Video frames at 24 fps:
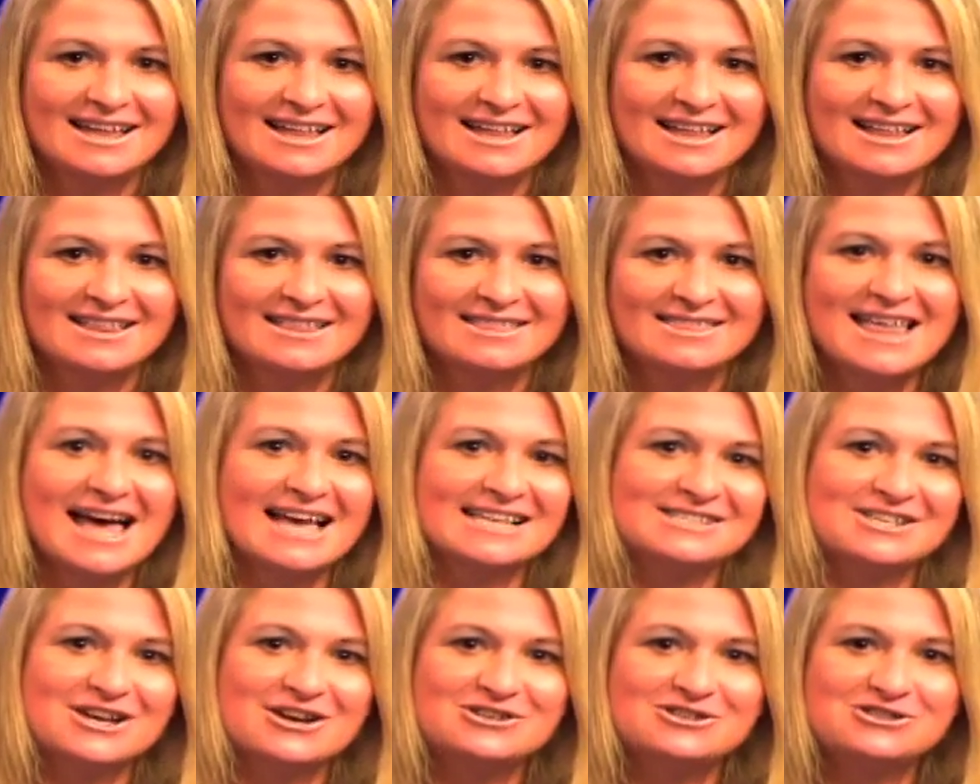
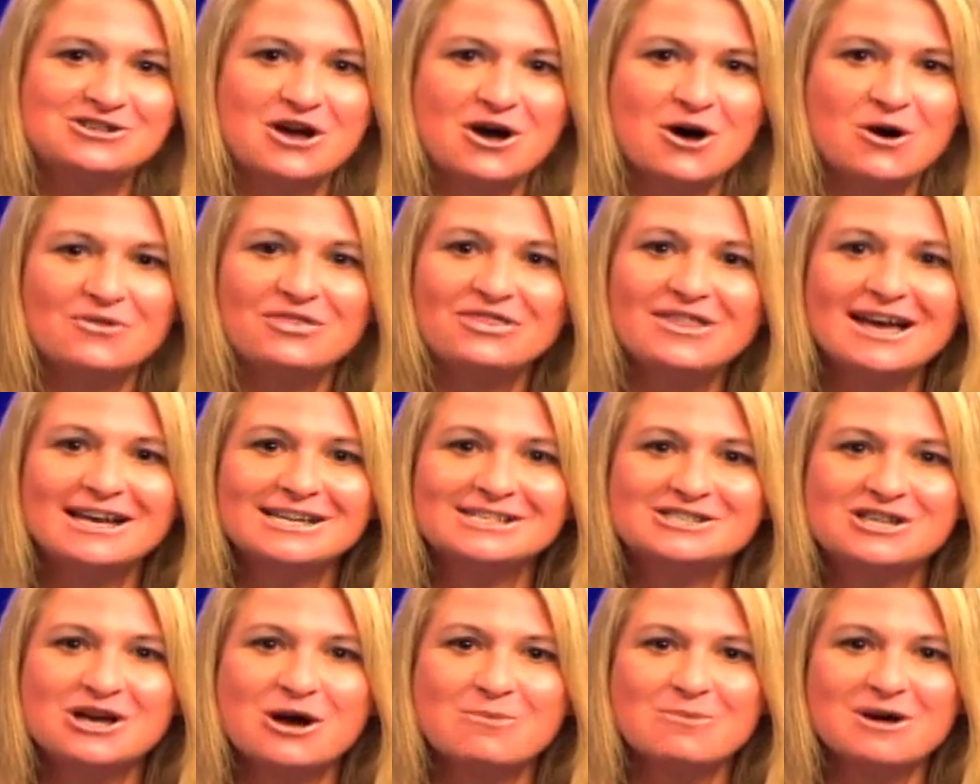That's our show. Thanks
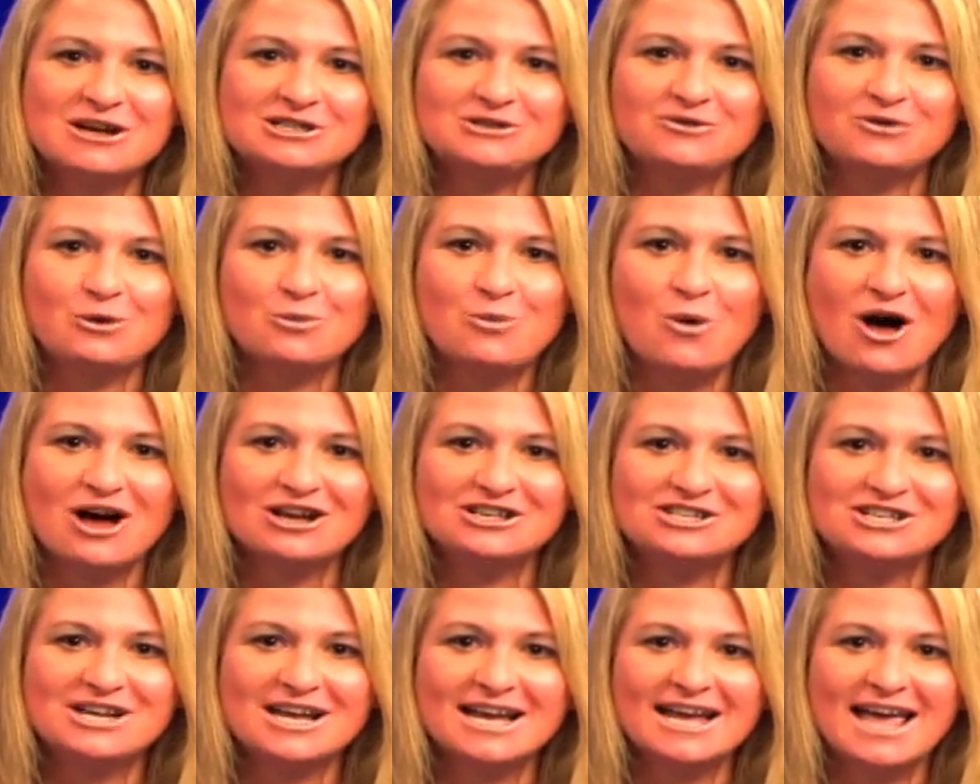so much for
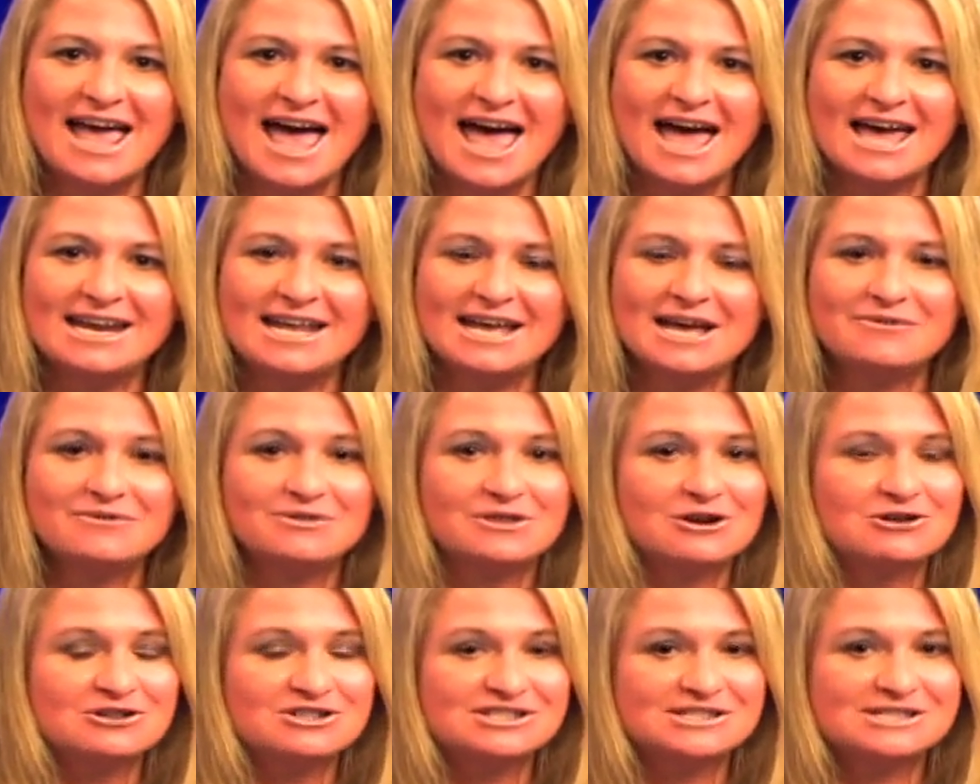watching. And if
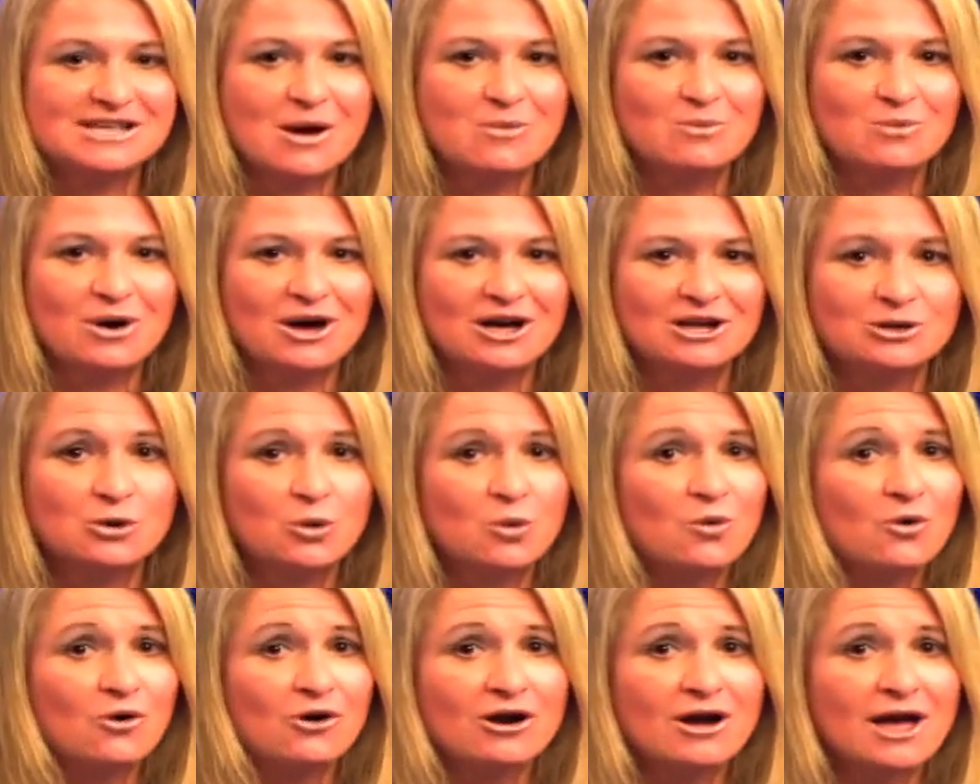there's someone
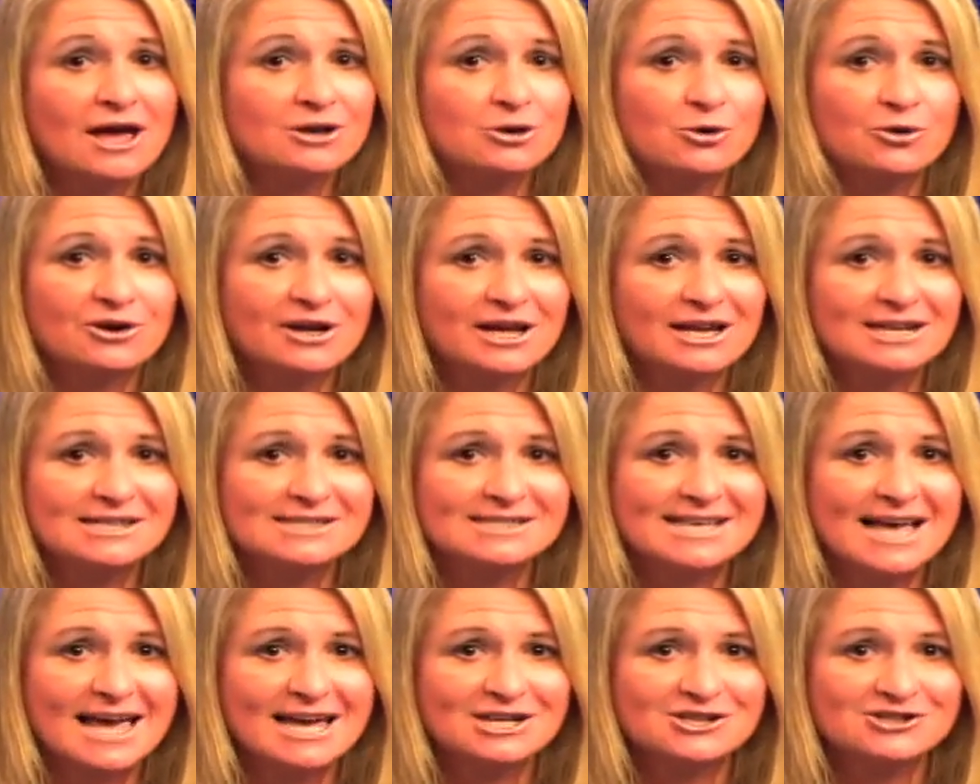or an
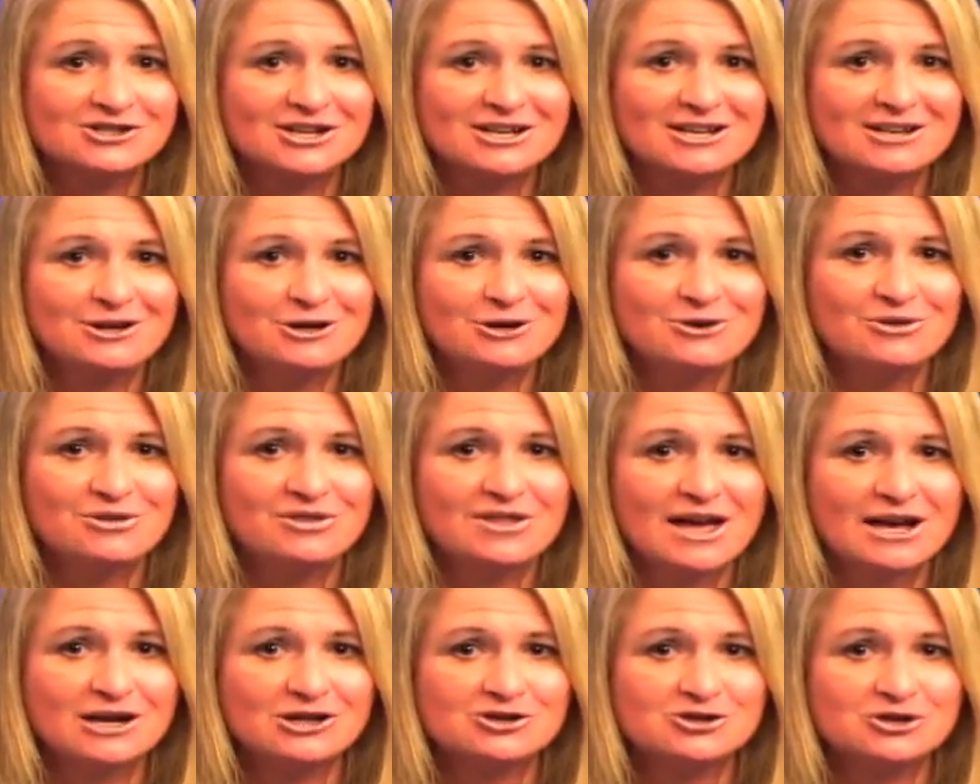organization you
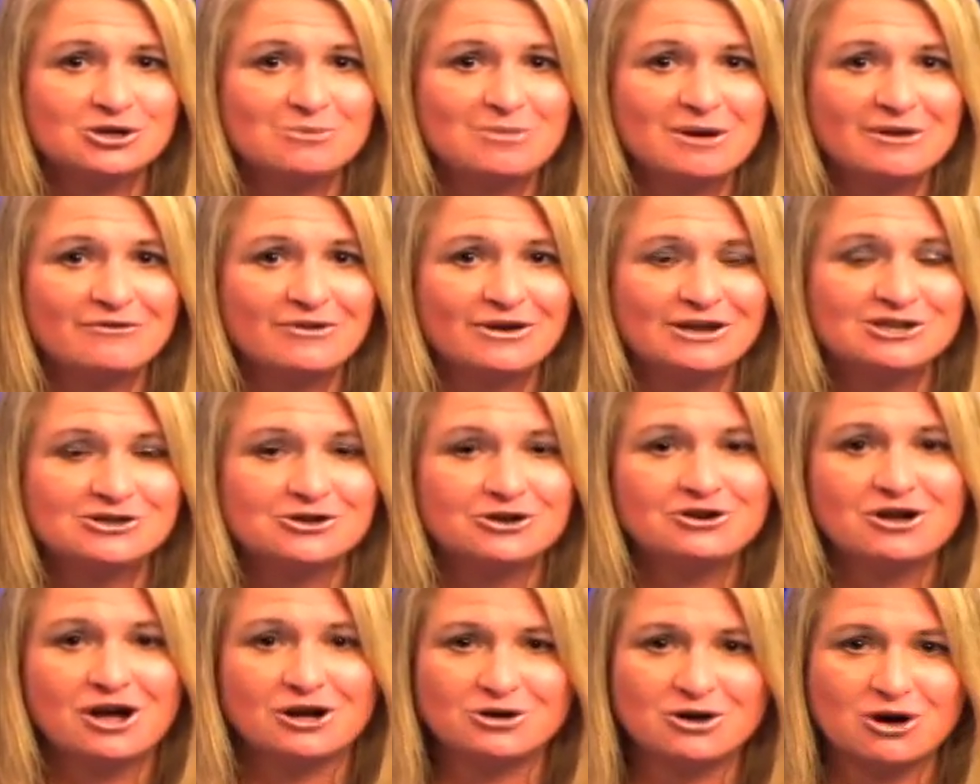think should be
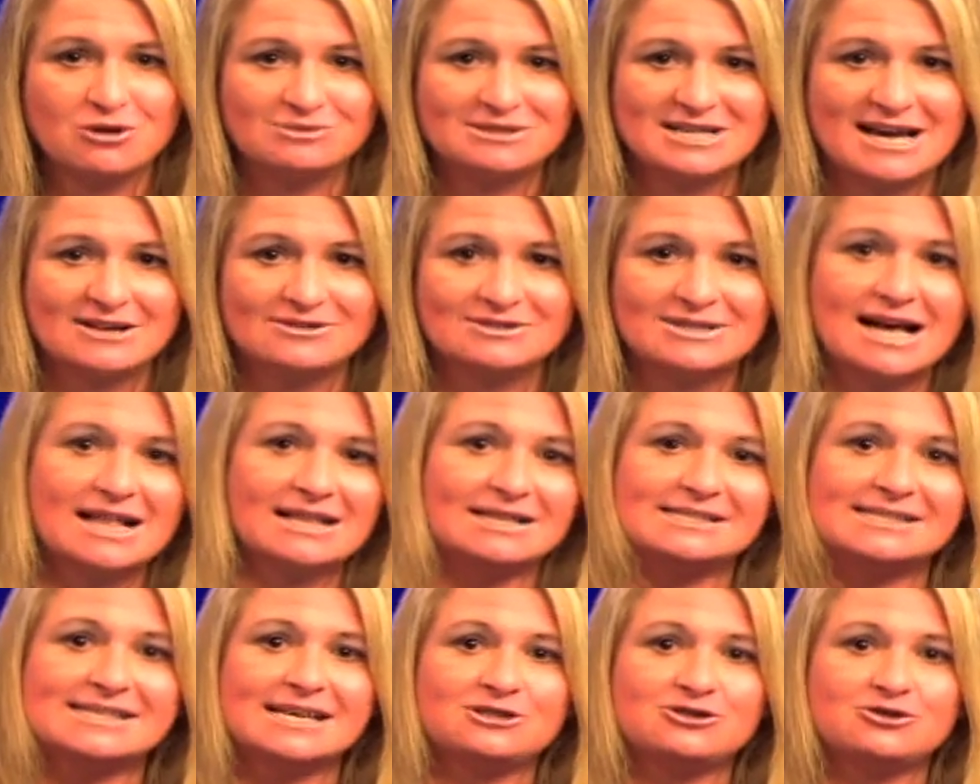featured on Hometown
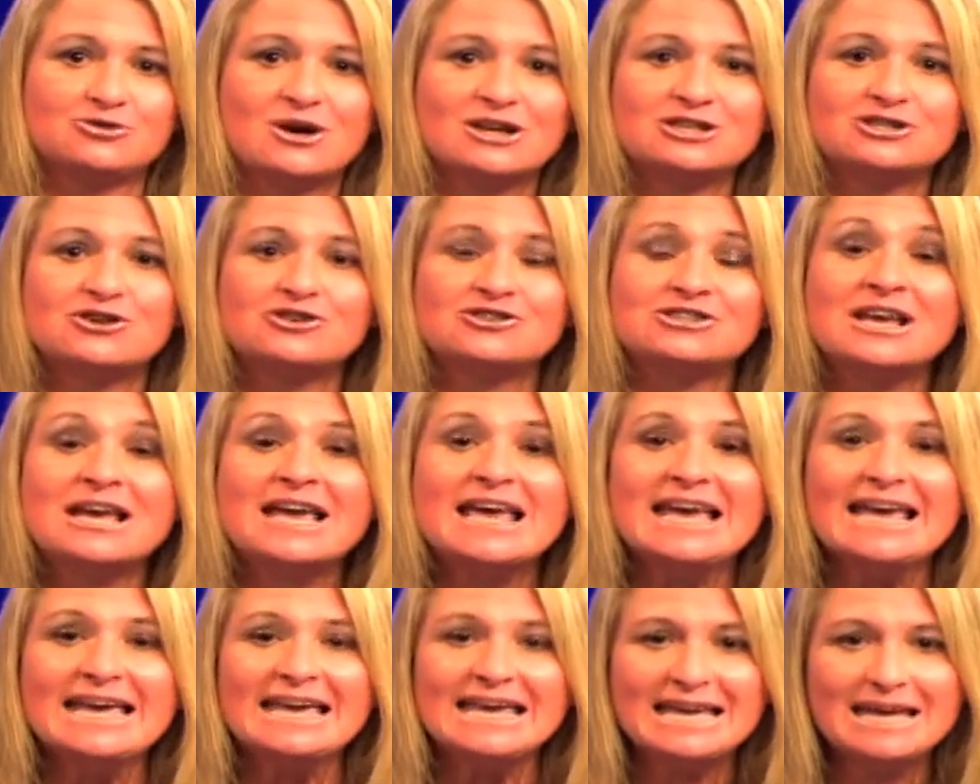Talents and Treasures,
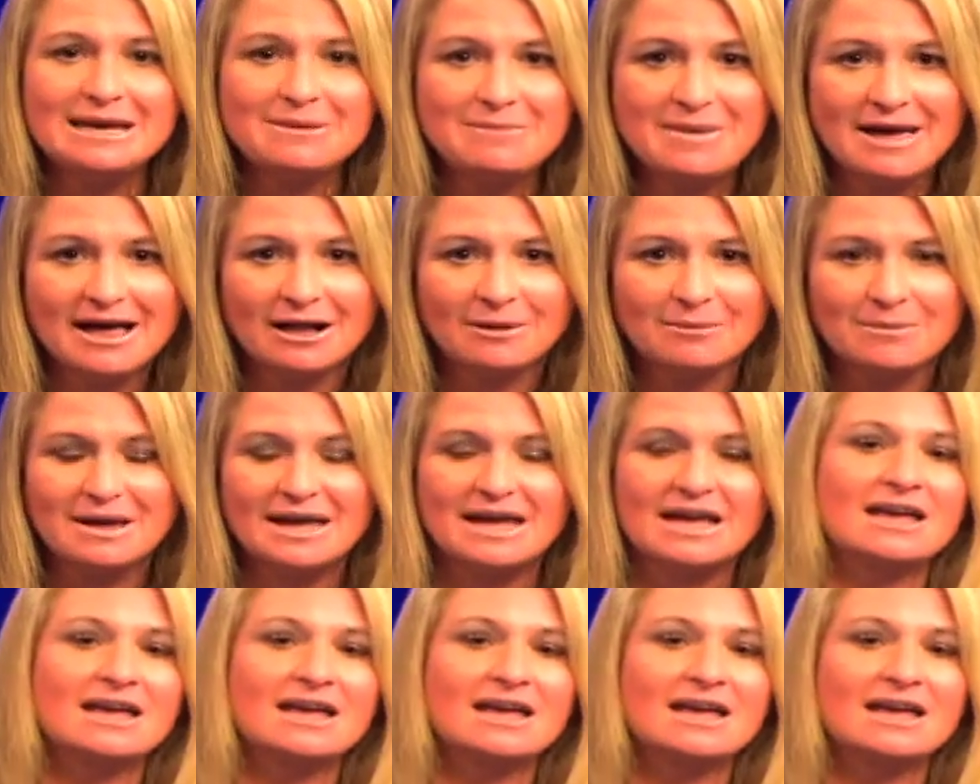email me